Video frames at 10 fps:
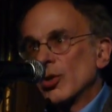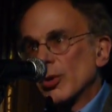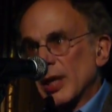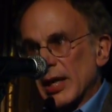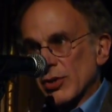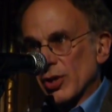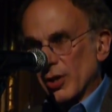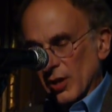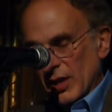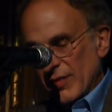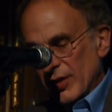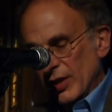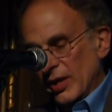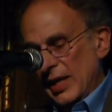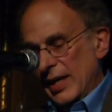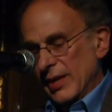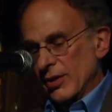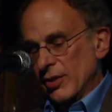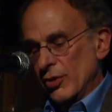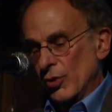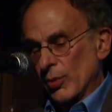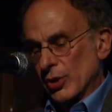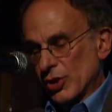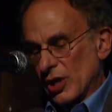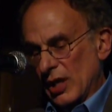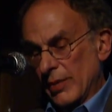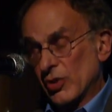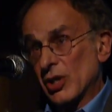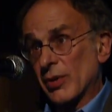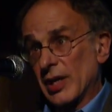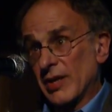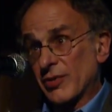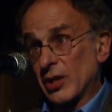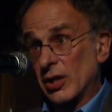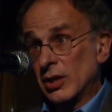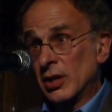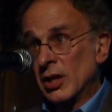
2011, and numerous times thereafter.